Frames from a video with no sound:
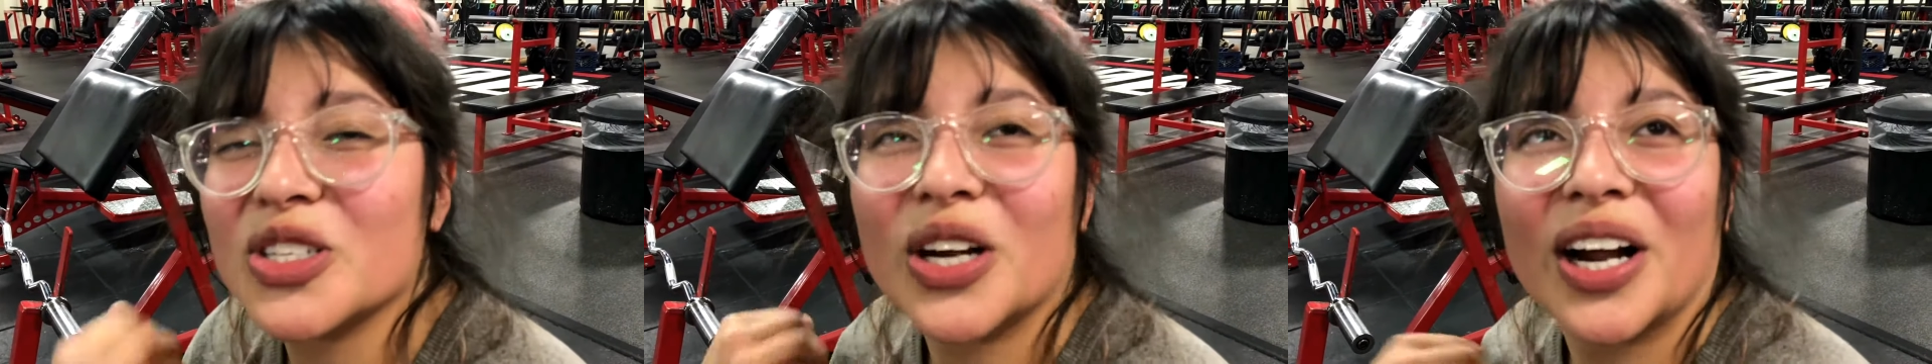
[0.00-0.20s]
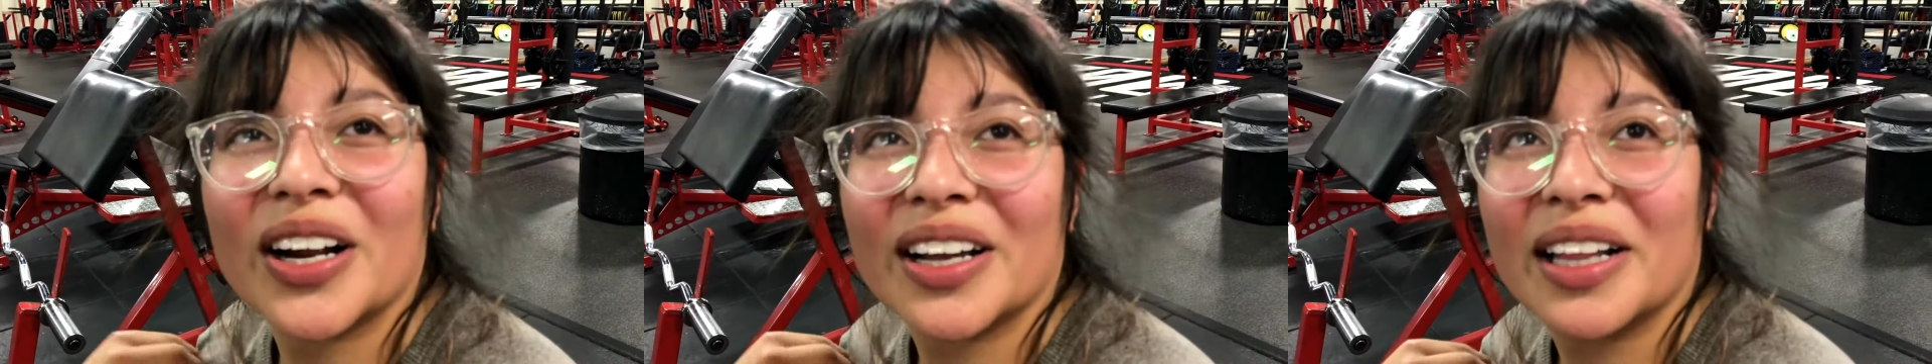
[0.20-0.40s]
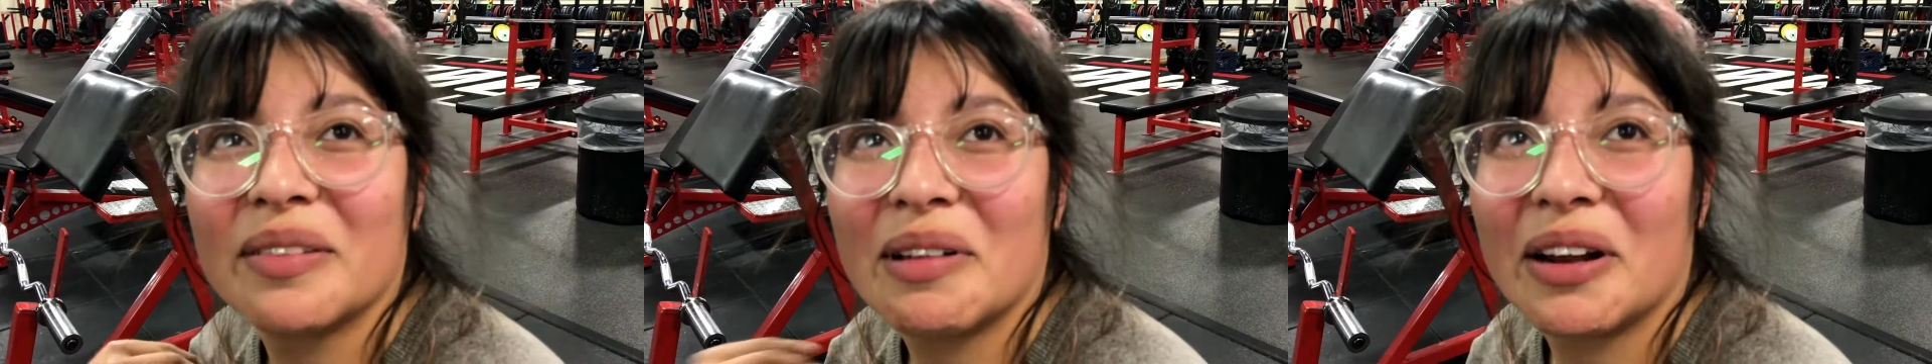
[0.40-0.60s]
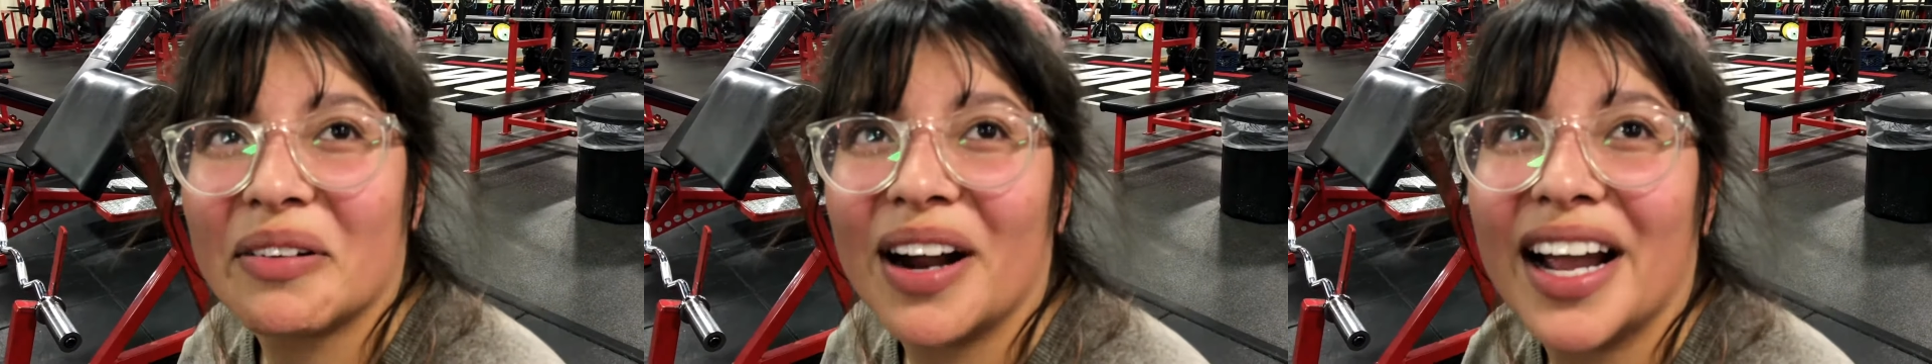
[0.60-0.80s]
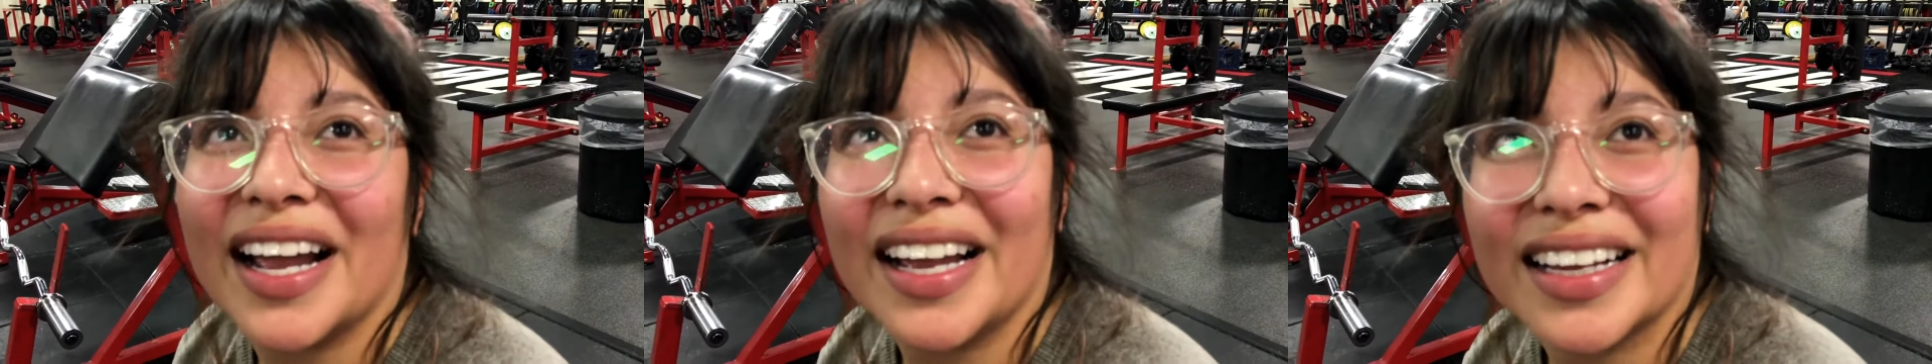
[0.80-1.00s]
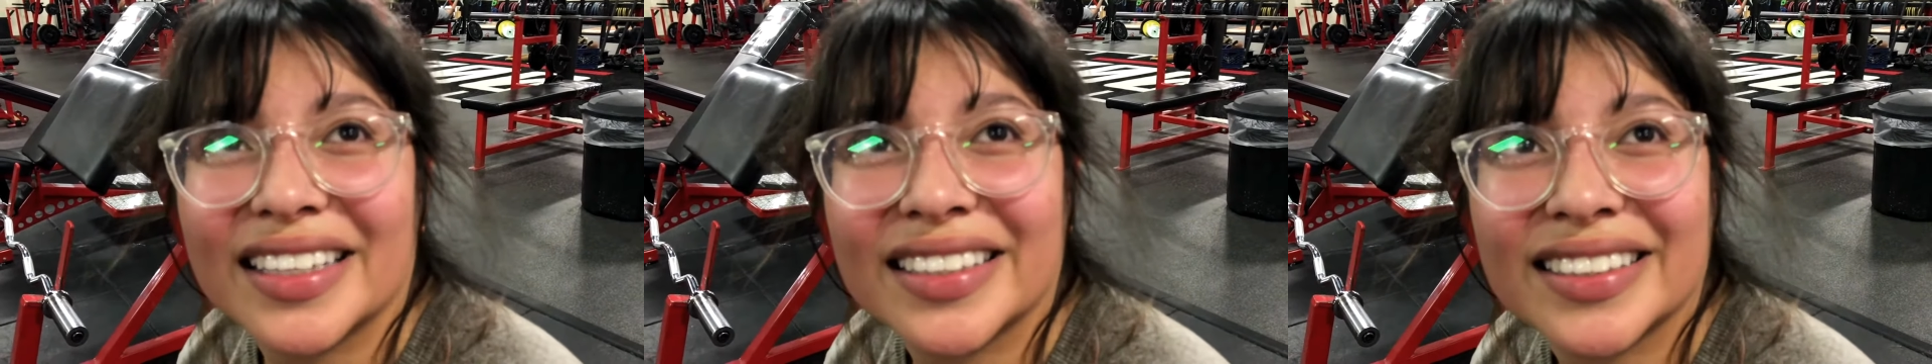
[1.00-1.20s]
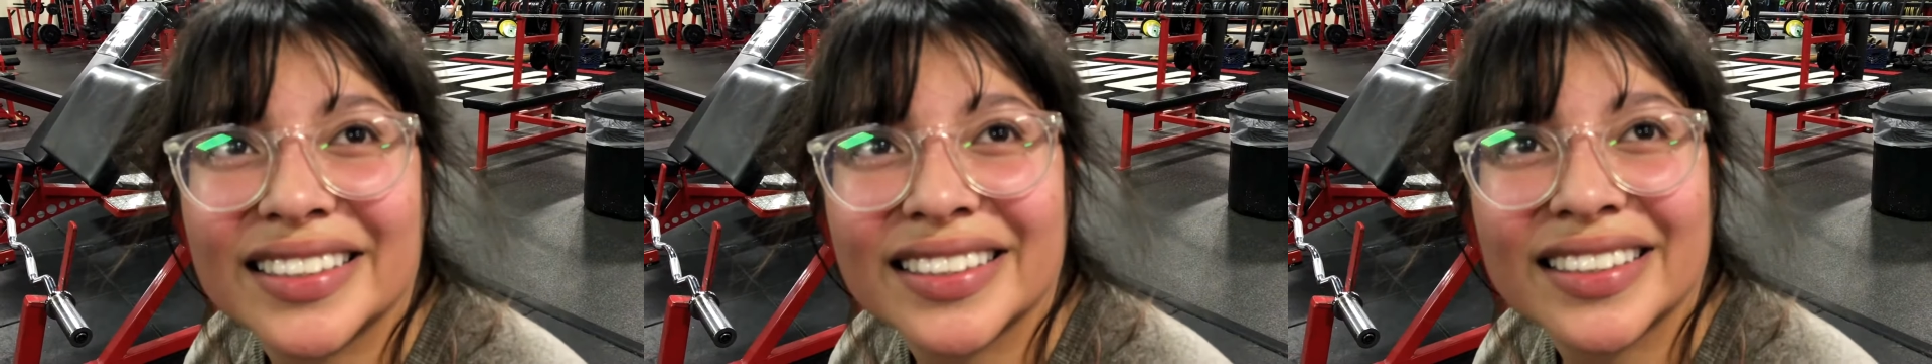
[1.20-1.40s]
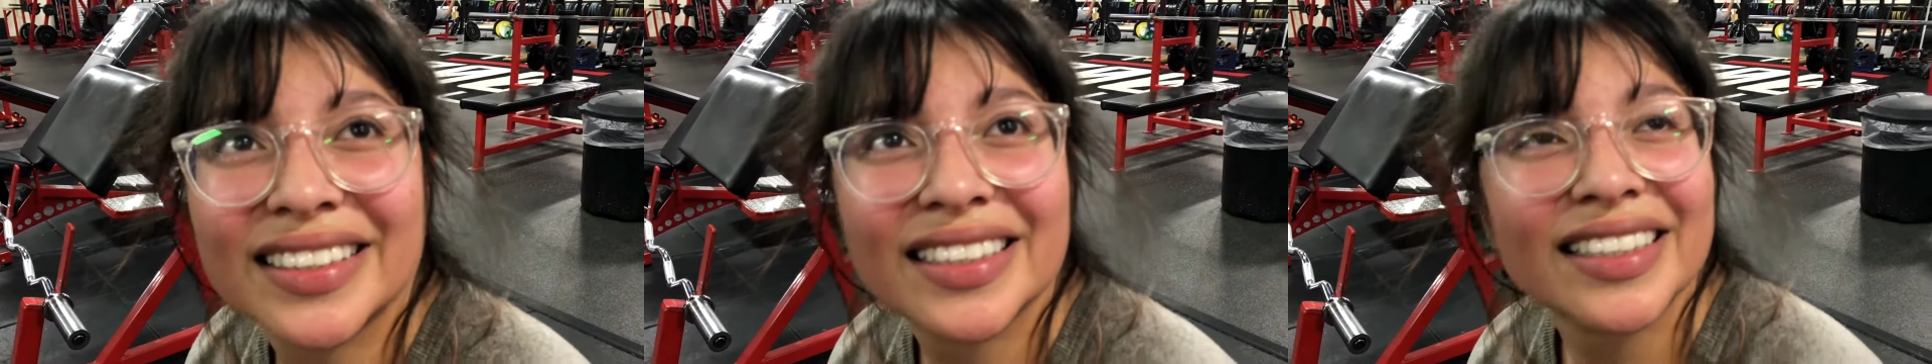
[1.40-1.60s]
stronger than my right. Oh,
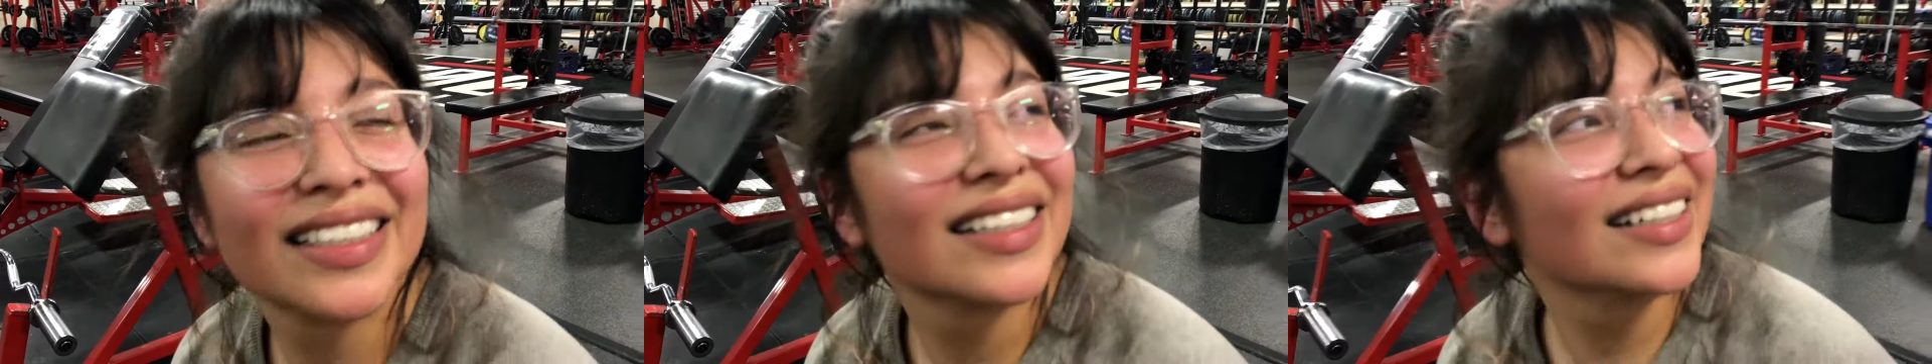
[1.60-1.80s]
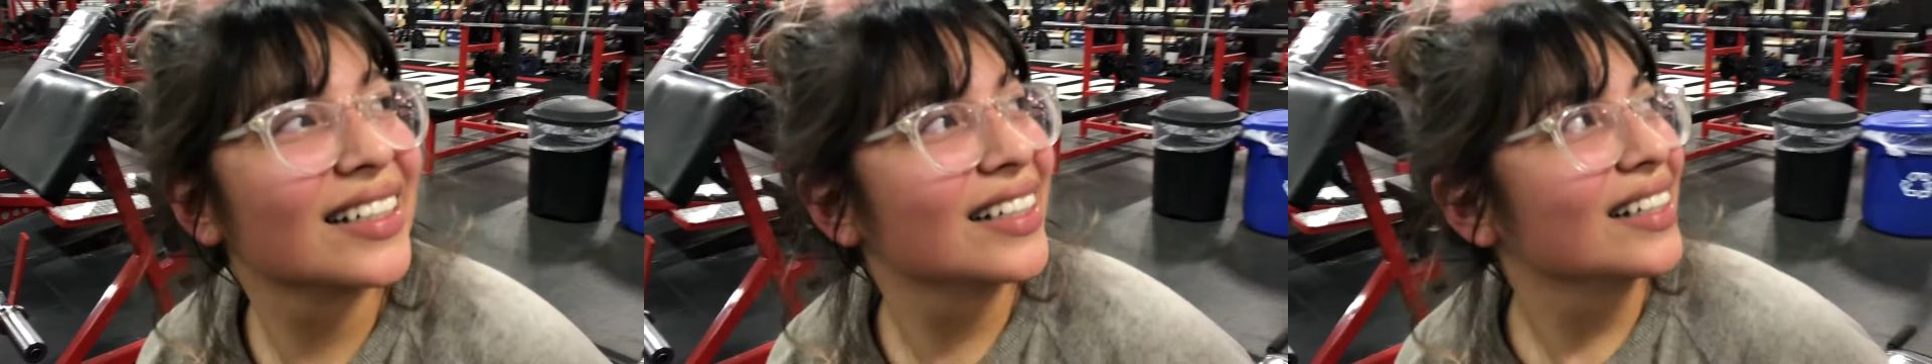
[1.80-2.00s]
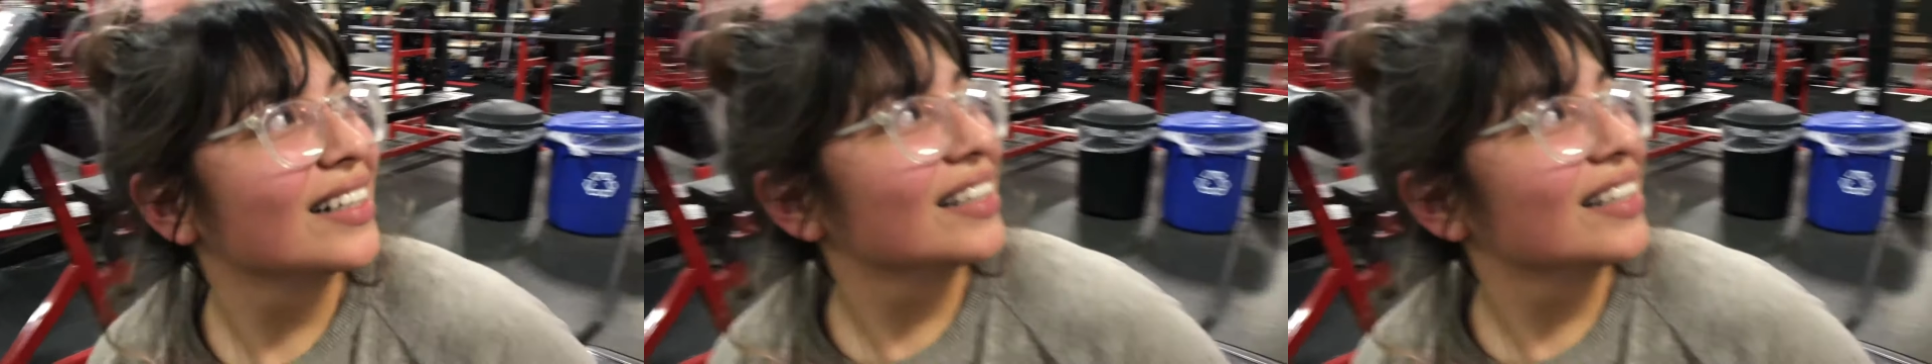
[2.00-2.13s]
can I get an autograph real